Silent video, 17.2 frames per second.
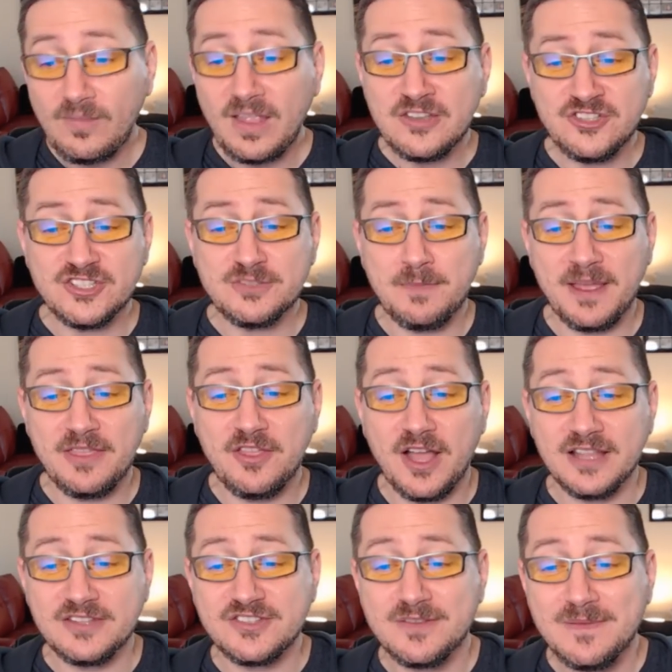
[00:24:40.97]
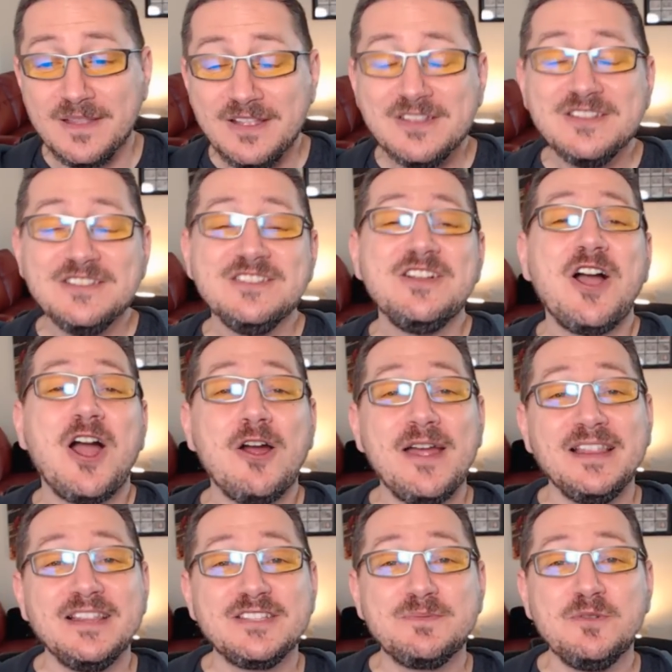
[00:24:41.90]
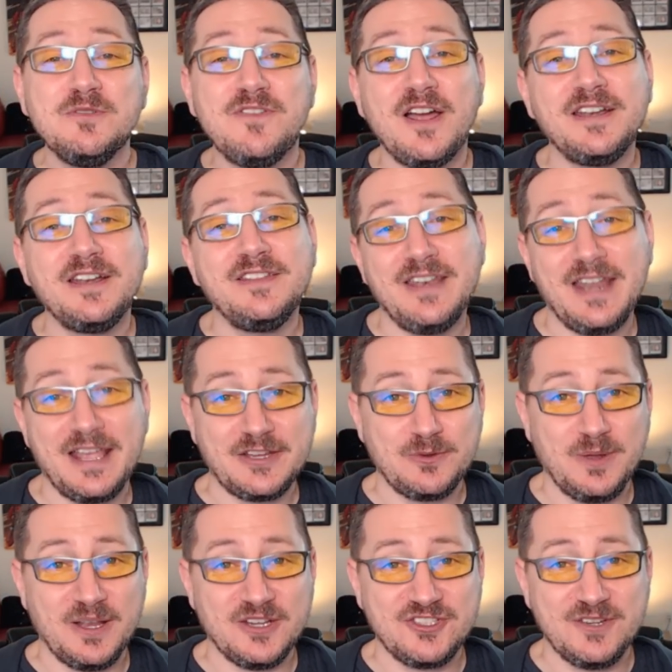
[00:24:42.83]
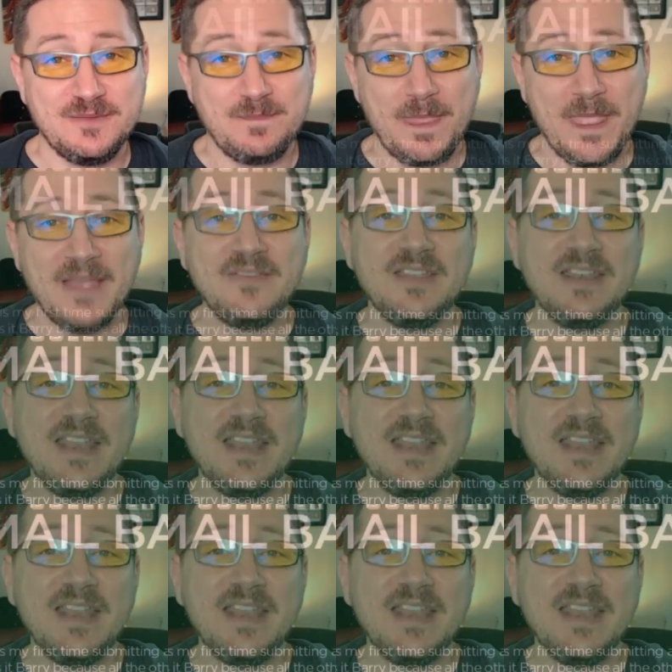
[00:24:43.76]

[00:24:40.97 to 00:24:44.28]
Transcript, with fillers: Just my thoughts. All right, let's move on to the next question. And the